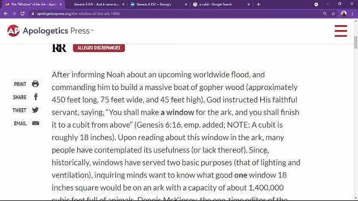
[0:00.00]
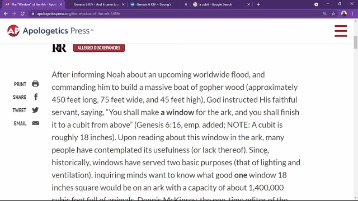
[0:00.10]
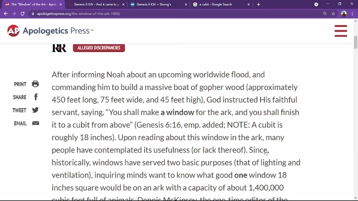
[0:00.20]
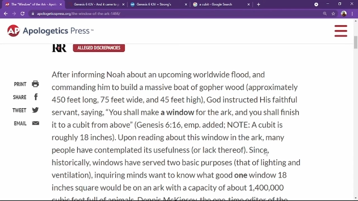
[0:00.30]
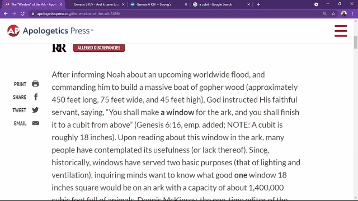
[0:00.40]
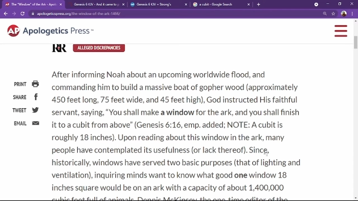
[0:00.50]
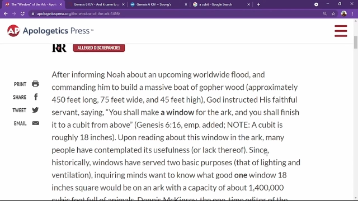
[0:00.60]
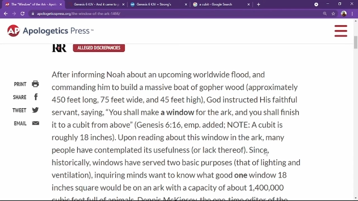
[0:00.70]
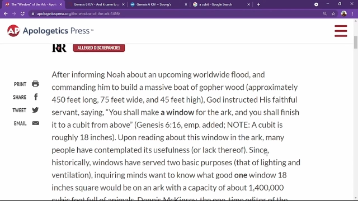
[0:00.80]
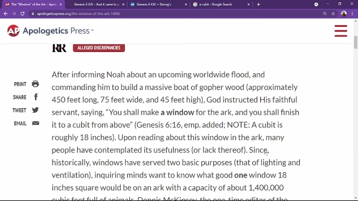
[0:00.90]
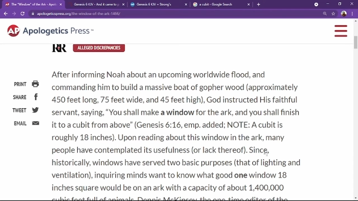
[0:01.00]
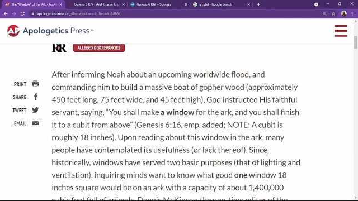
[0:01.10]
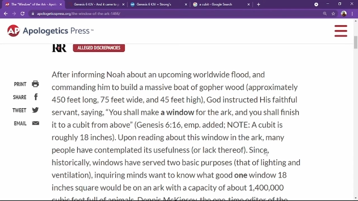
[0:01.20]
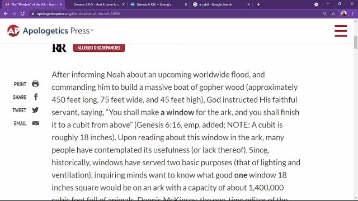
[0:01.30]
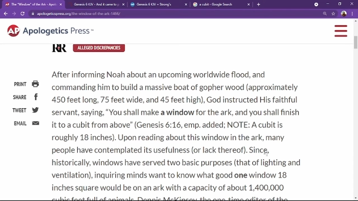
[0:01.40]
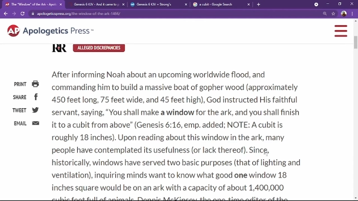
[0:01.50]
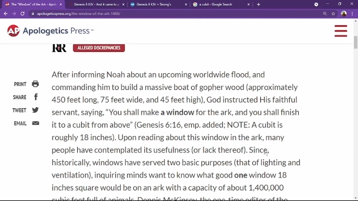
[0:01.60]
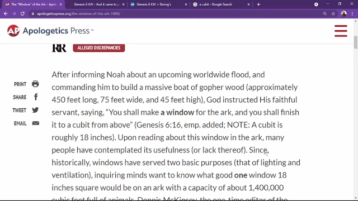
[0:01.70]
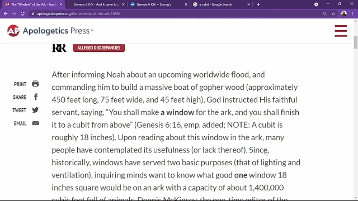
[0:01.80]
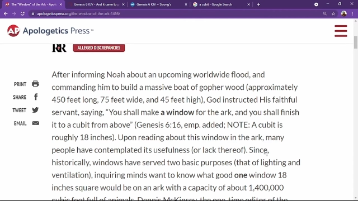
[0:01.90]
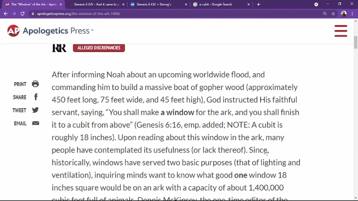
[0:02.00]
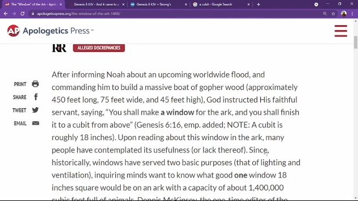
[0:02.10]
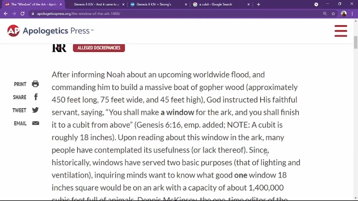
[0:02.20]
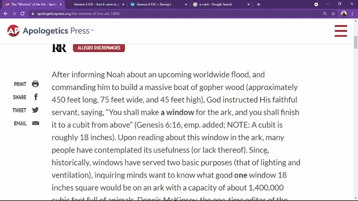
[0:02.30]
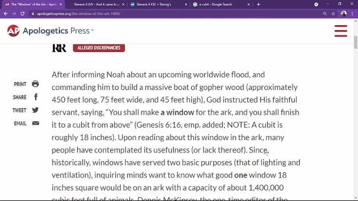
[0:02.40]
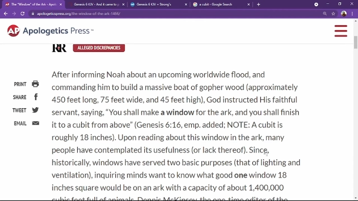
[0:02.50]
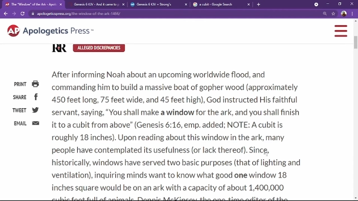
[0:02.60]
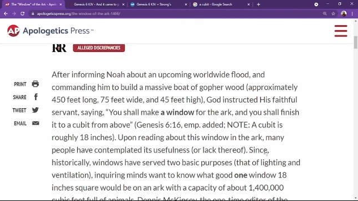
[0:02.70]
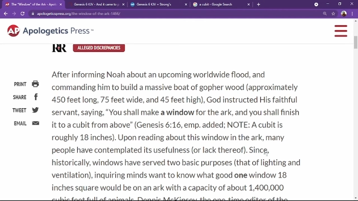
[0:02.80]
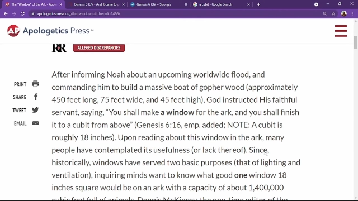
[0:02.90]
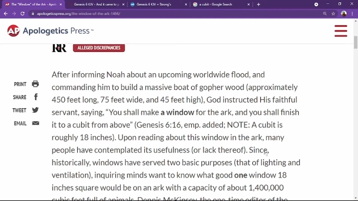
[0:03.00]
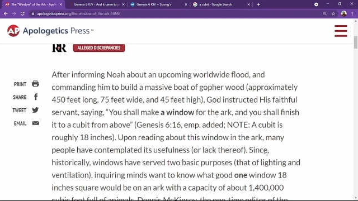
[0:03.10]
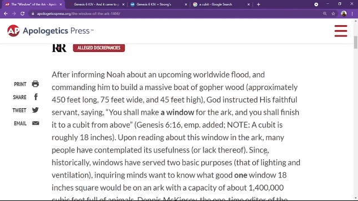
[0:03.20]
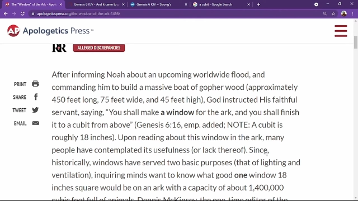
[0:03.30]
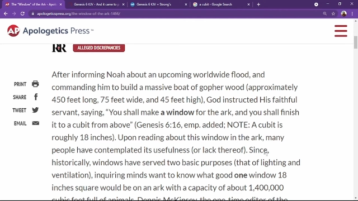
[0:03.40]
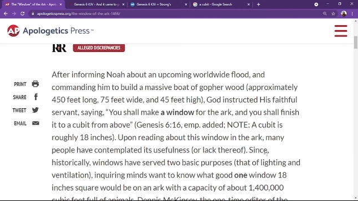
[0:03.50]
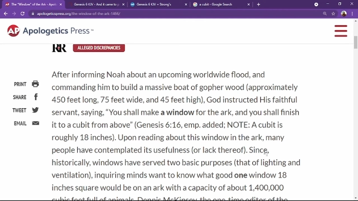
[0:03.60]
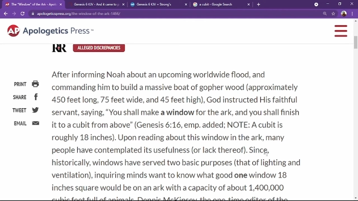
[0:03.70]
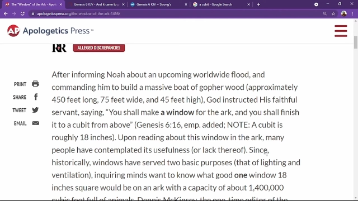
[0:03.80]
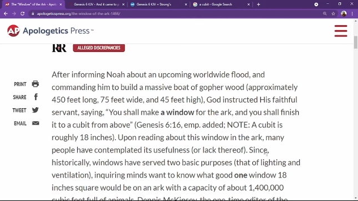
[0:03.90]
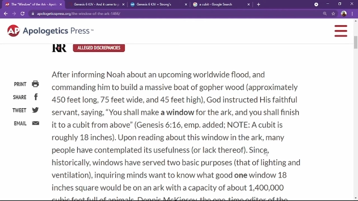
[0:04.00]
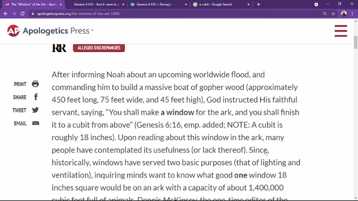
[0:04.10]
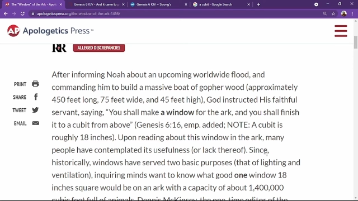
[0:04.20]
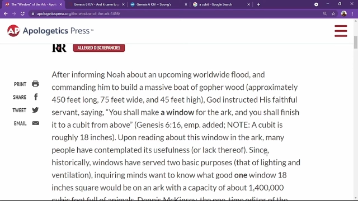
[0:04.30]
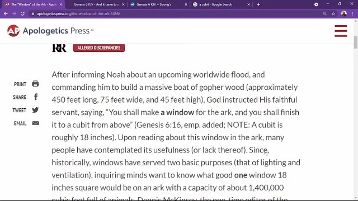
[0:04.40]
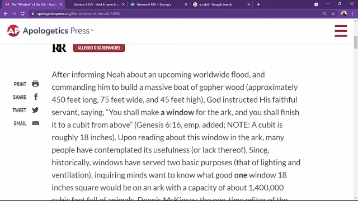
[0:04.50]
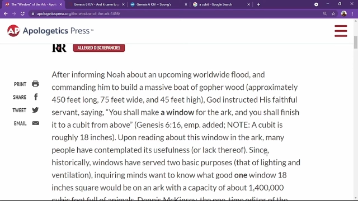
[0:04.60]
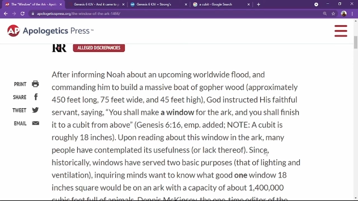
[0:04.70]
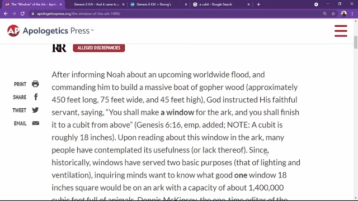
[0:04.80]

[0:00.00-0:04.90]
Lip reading: (no speaker visible)